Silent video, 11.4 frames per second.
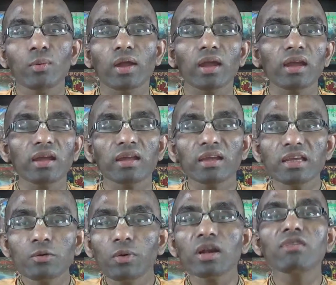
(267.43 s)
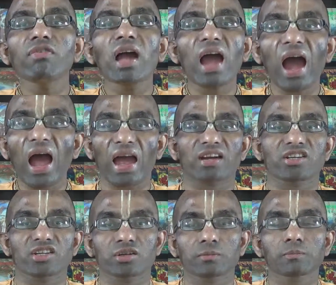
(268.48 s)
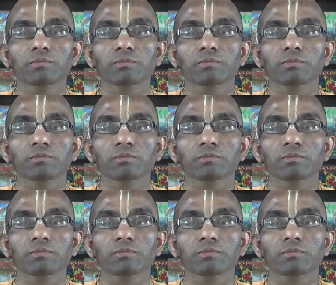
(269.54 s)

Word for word: way, even if I act,